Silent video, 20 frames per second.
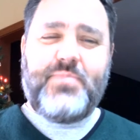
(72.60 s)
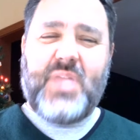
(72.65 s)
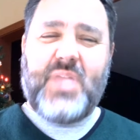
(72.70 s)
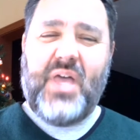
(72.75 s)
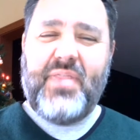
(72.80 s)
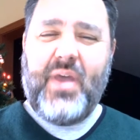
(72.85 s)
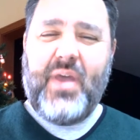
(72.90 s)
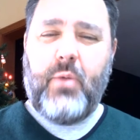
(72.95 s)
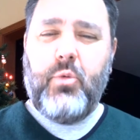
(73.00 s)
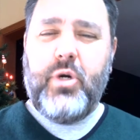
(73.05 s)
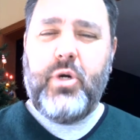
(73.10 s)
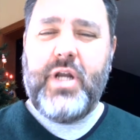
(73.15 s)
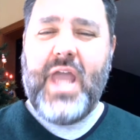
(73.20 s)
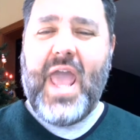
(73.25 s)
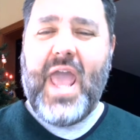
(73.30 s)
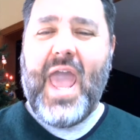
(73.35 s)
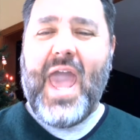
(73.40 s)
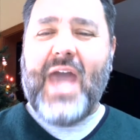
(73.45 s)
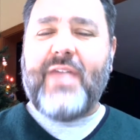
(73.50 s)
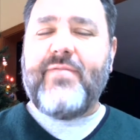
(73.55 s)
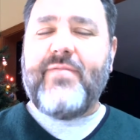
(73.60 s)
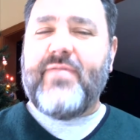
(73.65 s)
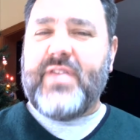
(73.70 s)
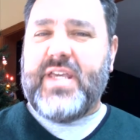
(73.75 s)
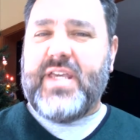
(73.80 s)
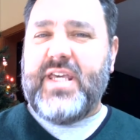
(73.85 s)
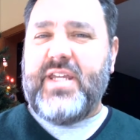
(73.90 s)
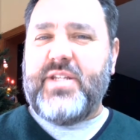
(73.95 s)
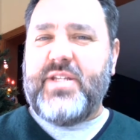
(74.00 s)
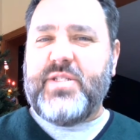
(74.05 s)
That word
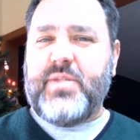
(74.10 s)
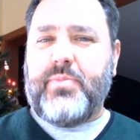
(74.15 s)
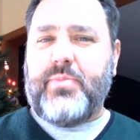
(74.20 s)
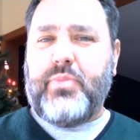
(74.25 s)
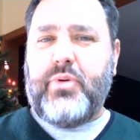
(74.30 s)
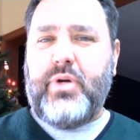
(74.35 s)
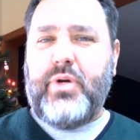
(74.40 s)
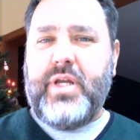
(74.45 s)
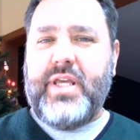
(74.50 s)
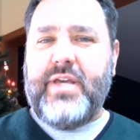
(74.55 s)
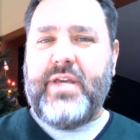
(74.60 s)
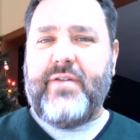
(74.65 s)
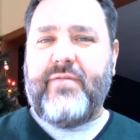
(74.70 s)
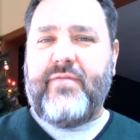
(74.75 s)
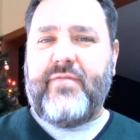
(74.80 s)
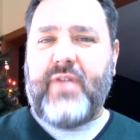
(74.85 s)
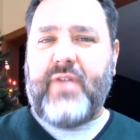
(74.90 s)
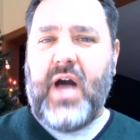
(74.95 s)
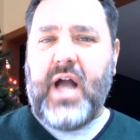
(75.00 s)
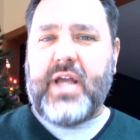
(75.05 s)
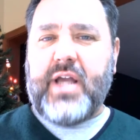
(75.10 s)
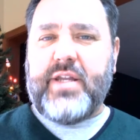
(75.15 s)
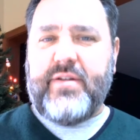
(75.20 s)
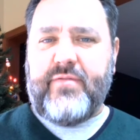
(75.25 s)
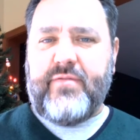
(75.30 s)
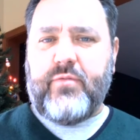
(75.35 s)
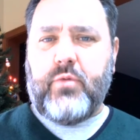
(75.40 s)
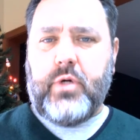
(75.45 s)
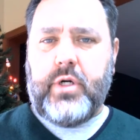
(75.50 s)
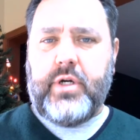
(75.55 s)
advocate is a pretty evocative
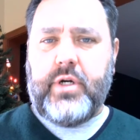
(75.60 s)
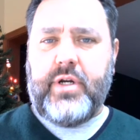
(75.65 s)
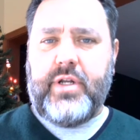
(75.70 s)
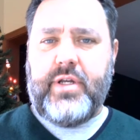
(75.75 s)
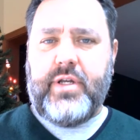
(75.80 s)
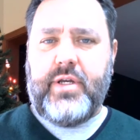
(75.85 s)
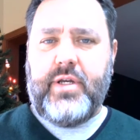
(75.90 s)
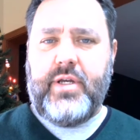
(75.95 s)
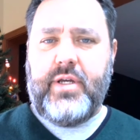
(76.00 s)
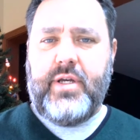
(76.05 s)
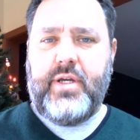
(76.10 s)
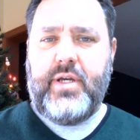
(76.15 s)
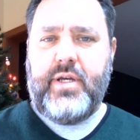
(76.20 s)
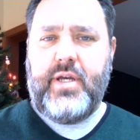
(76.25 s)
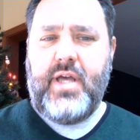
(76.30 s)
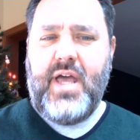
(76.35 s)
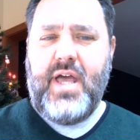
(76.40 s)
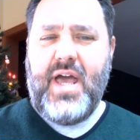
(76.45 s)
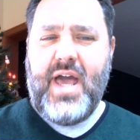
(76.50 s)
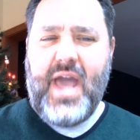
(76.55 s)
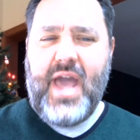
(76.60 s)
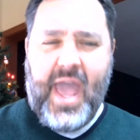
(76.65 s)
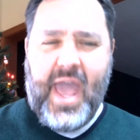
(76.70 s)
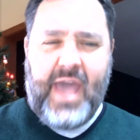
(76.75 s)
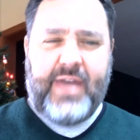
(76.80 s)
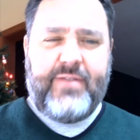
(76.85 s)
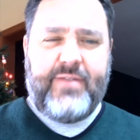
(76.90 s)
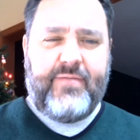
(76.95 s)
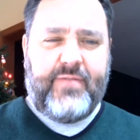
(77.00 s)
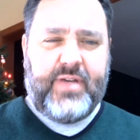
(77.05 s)
word.
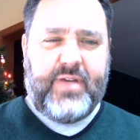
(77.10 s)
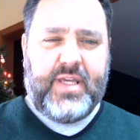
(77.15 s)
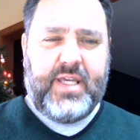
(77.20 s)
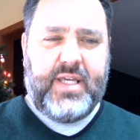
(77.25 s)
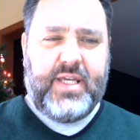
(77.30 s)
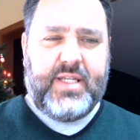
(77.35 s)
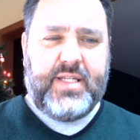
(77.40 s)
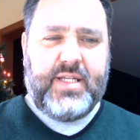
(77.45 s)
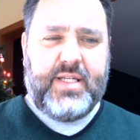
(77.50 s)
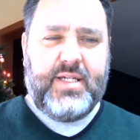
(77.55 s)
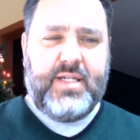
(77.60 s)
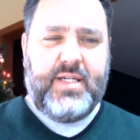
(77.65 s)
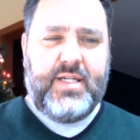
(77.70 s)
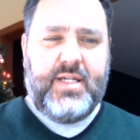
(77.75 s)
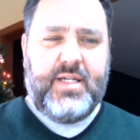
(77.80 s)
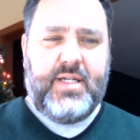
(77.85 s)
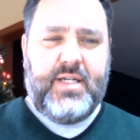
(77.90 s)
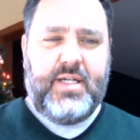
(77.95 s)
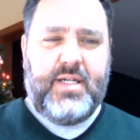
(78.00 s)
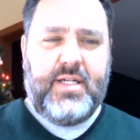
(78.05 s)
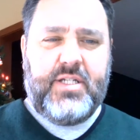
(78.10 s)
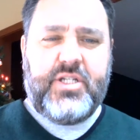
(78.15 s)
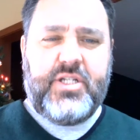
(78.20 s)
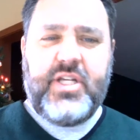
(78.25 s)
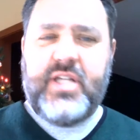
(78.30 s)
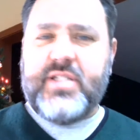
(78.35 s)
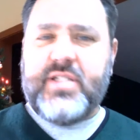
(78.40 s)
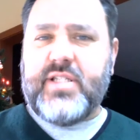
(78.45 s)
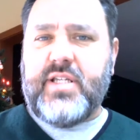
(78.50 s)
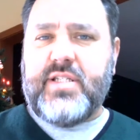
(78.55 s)
Advocate.
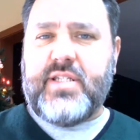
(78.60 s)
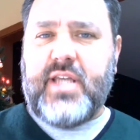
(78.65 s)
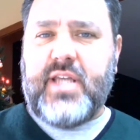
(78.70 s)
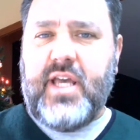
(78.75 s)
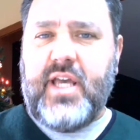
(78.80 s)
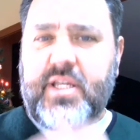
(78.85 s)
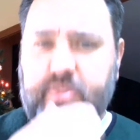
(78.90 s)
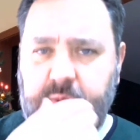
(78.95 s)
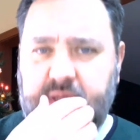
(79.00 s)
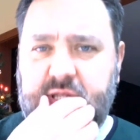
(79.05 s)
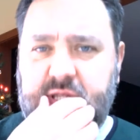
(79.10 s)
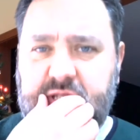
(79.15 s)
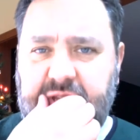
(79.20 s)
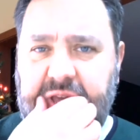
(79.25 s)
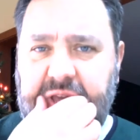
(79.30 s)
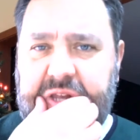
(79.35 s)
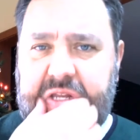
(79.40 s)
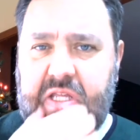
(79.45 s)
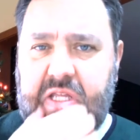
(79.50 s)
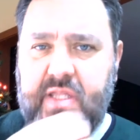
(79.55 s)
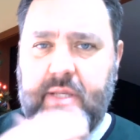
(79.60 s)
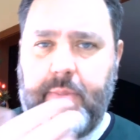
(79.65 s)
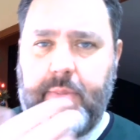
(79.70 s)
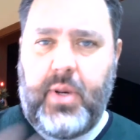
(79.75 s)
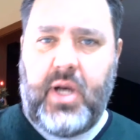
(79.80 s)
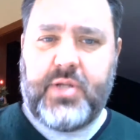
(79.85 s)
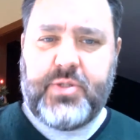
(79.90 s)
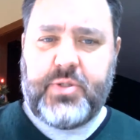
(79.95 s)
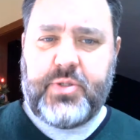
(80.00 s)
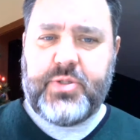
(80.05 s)
Jesus, as we state in the
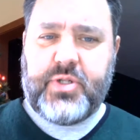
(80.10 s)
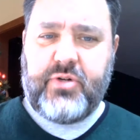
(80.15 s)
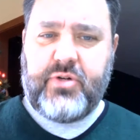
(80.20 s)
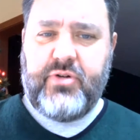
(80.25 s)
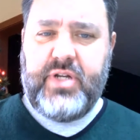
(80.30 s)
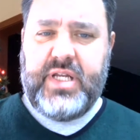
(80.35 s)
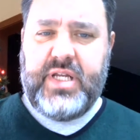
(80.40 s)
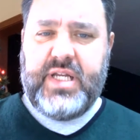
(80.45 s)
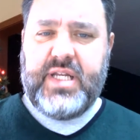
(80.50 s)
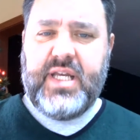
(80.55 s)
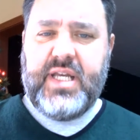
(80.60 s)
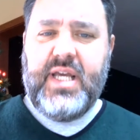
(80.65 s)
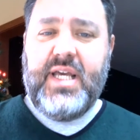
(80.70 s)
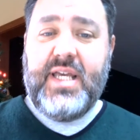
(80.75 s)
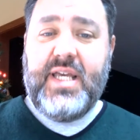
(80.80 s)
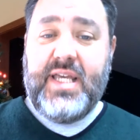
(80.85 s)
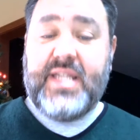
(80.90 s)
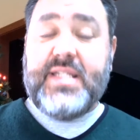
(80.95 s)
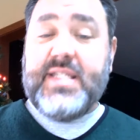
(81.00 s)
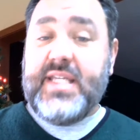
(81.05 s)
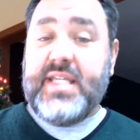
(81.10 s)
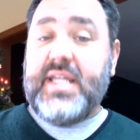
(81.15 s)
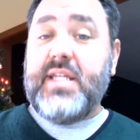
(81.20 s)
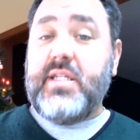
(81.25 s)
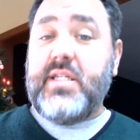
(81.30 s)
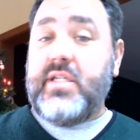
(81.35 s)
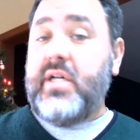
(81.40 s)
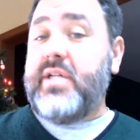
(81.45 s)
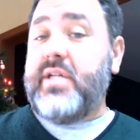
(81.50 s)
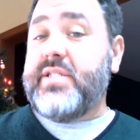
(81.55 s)
Apostles' Creed,
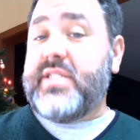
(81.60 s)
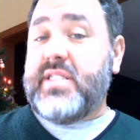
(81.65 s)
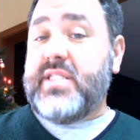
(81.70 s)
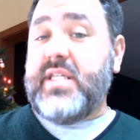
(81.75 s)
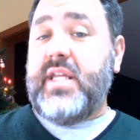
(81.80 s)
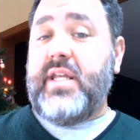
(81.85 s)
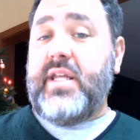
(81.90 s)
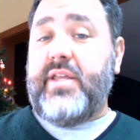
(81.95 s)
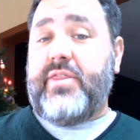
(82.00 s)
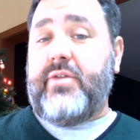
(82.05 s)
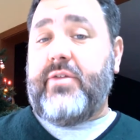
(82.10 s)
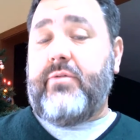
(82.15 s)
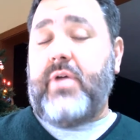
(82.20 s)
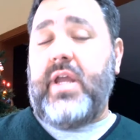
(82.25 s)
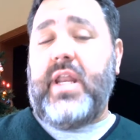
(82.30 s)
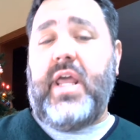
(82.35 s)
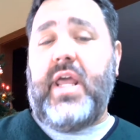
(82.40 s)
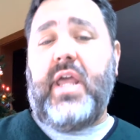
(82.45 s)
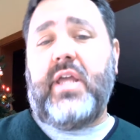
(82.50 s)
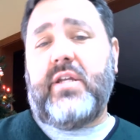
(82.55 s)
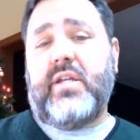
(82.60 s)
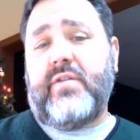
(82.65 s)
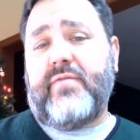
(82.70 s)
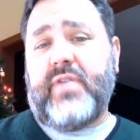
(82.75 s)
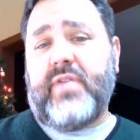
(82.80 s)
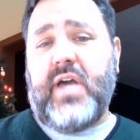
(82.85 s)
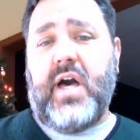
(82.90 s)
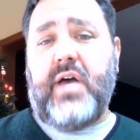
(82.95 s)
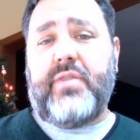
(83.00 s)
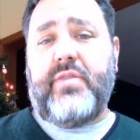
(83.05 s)
indeed does sit at the right hand of
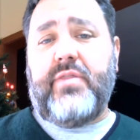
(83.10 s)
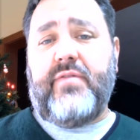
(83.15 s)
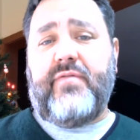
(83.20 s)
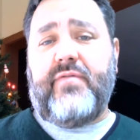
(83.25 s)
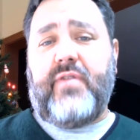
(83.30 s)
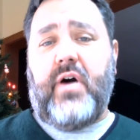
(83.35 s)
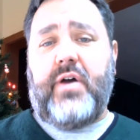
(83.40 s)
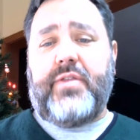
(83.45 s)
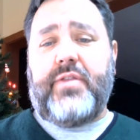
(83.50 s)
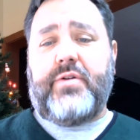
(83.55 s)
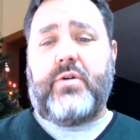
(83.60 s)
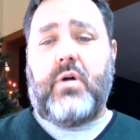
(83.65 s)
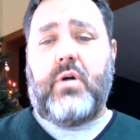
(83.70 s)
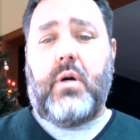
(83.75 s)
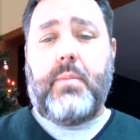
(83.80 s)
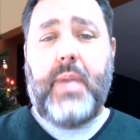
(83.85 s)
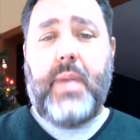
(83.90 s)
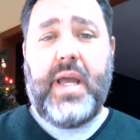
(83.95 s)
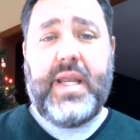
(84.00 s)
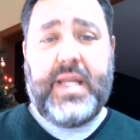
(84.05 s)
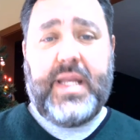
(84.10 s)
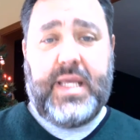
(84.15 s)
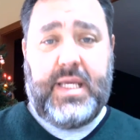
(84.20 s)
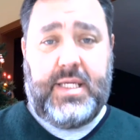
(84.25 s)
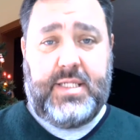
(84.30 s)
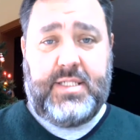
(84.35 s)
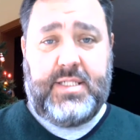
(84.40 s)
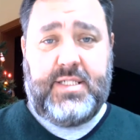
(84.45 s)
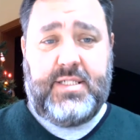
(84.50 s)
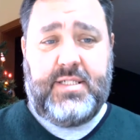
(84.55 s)
God the Father Almighty.
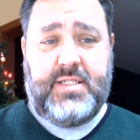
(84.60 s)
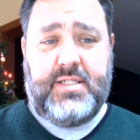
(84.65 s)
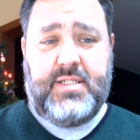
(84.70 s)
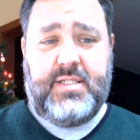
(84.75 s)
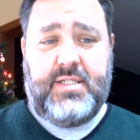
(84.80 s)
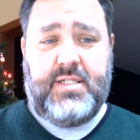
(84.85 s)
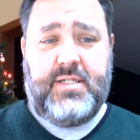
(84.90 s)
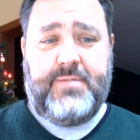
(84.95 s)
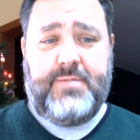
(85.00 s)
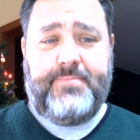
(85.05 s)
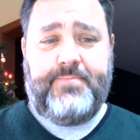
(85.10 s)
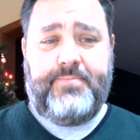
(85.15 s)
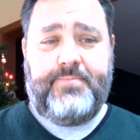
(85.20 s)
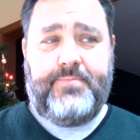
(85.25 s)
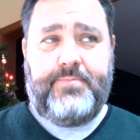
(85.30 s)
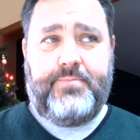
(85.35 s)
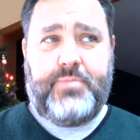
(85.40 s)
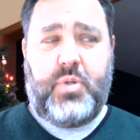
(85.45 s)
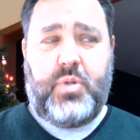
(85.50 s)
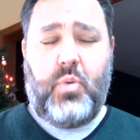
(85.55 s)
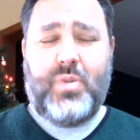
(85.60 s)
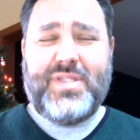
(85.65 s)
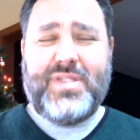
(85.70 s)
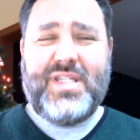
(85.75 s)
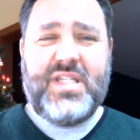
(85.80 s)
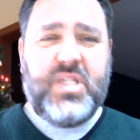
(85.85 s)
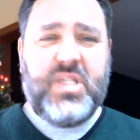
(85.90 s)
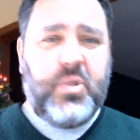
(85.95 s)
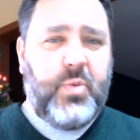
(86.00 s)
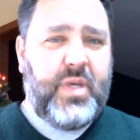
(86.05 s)
But what's he
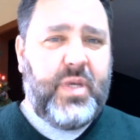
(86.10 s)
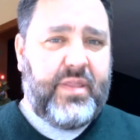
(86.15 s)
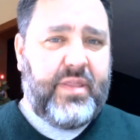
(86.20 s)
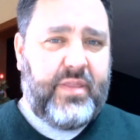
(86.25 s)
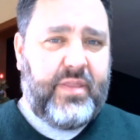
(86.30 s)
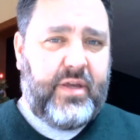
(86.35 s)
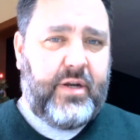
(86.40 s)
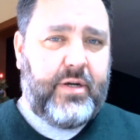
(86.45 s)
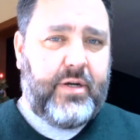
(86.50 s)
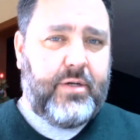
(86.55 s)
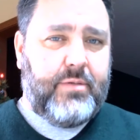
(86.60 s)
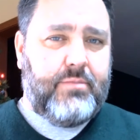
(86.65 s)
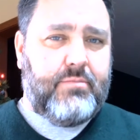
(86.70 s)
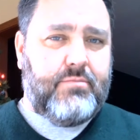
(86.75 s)
doing there?